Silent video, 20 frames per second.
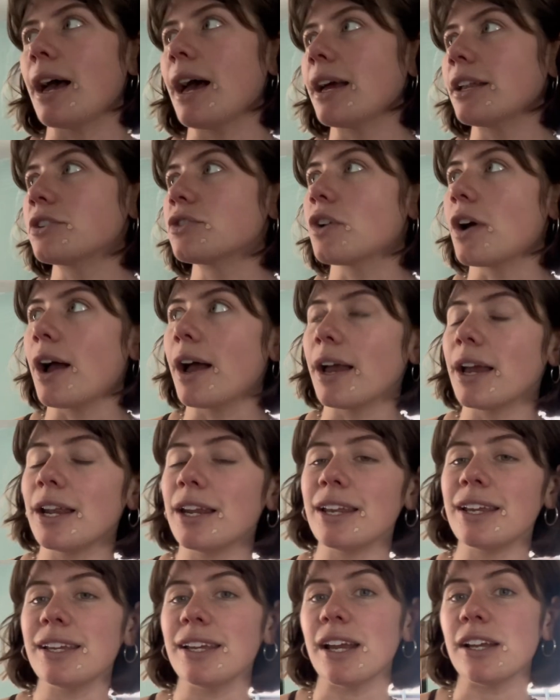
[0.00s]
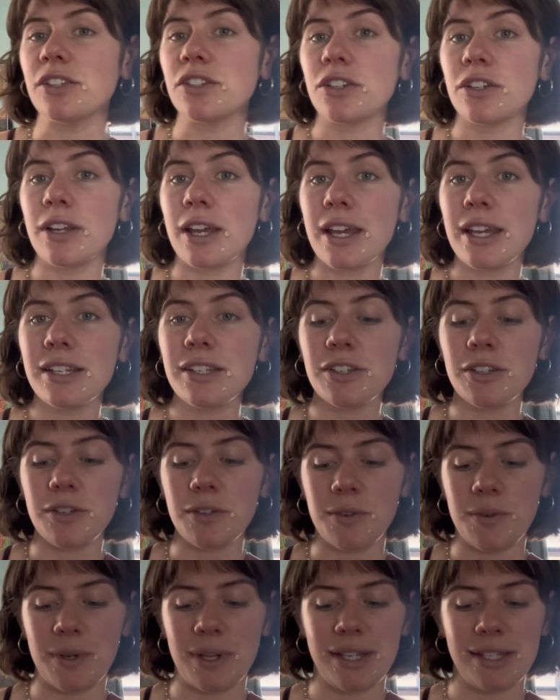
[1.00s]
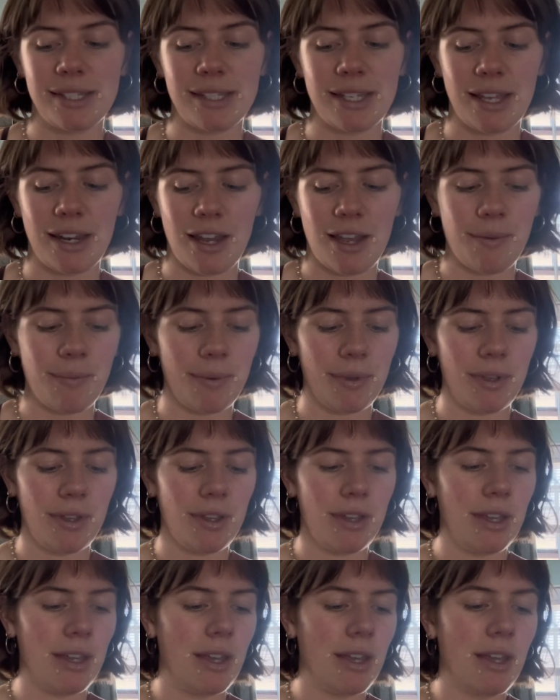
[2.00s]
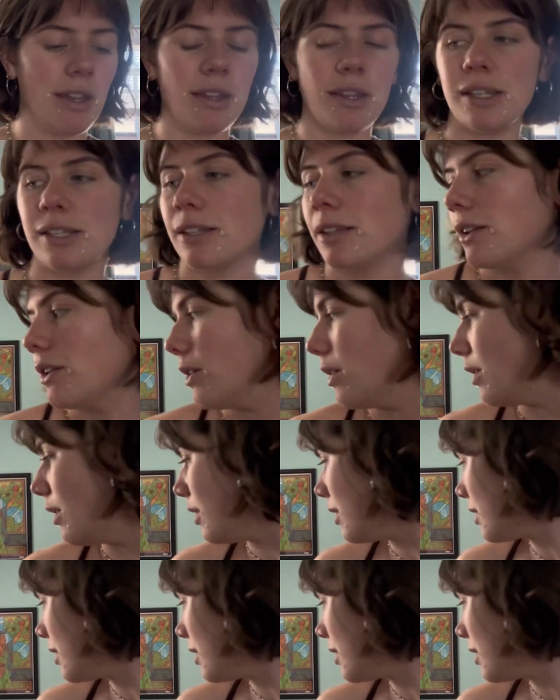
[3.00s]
I tried yesterday to set up this little,